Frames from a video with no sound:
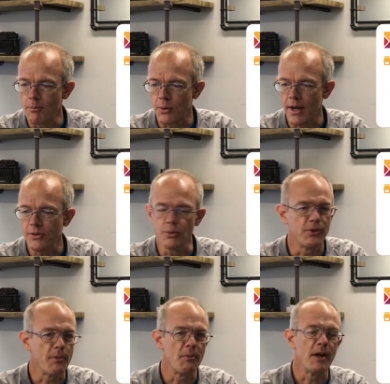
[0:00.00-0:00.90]
Price
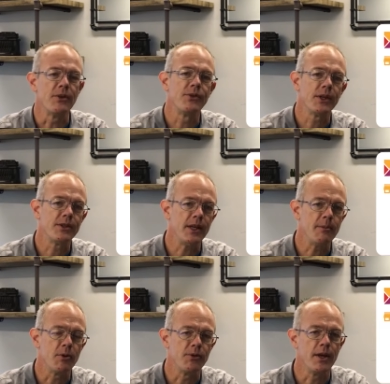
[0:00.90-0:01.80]
was up about
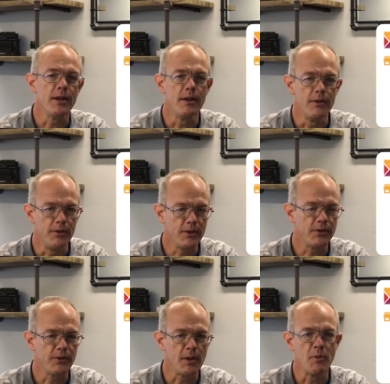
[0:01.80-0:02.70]
16% this
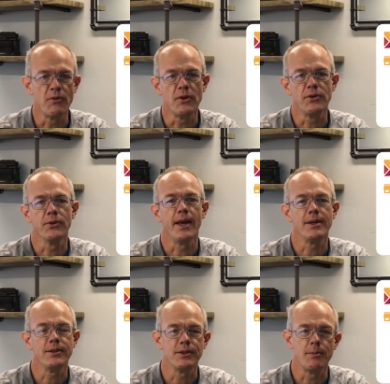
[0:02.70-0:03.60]
December versus
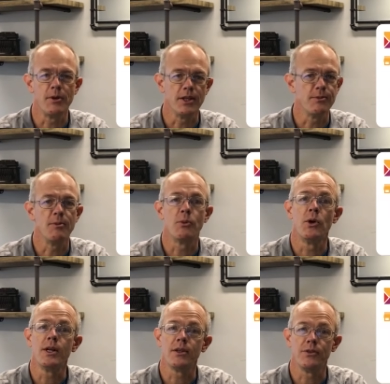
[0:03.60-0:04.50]
last December. That's been
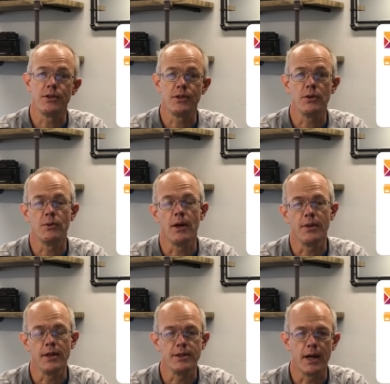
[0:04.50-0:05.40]
pretty consistent throughout
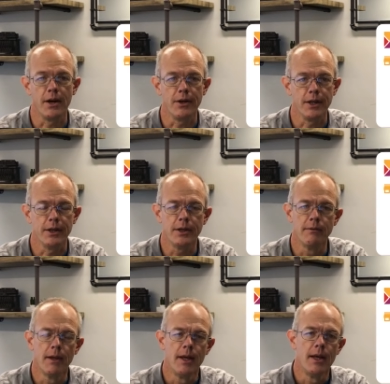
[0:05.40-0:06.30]
the entire
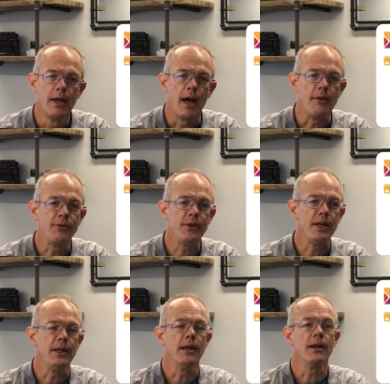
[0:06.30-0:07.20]
year. I've
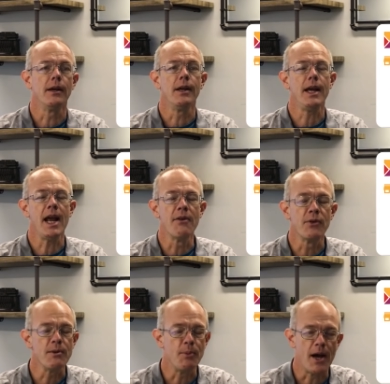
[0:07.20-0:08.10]
seen
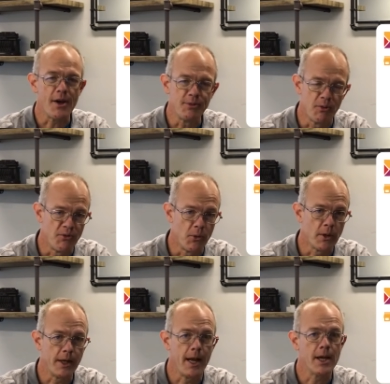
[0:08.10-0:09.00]
every possible
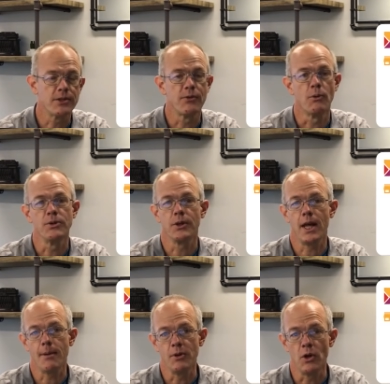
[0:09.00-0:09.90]
forecast for what's going
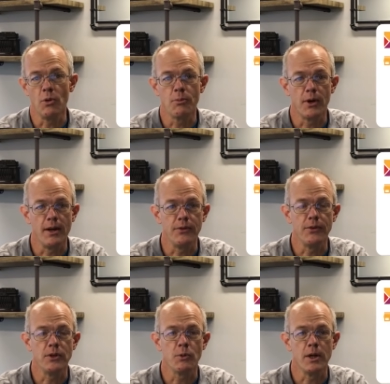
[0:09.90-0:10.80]
to happen to home
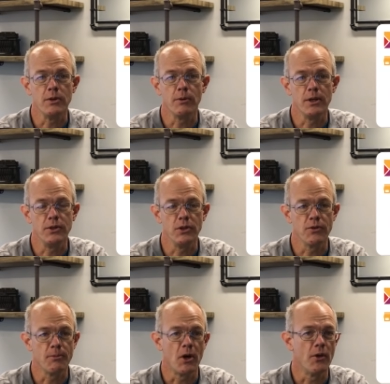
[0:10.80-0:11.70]
prices in 2022
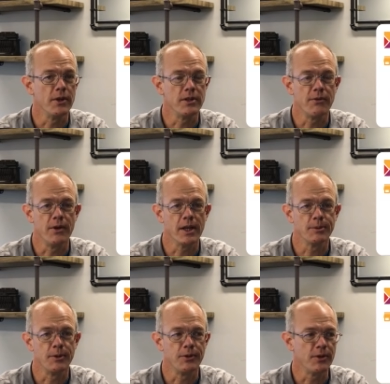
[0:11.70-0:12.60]
from all these different
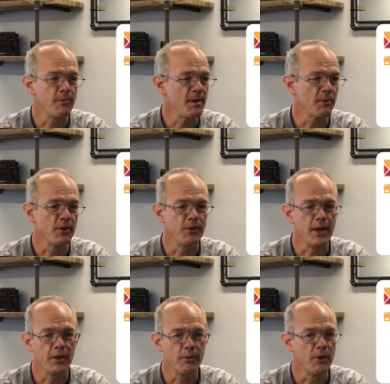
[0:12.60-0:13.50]
experts. Some people are
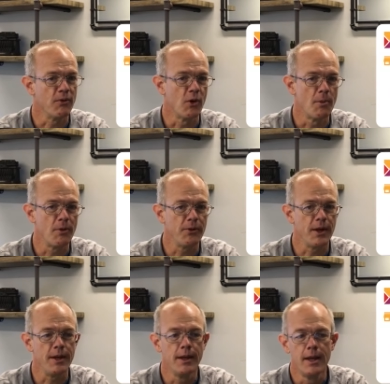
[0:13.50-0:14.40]
saying 3 or
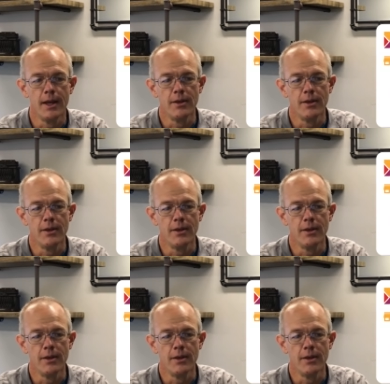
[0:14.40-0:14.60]
4%,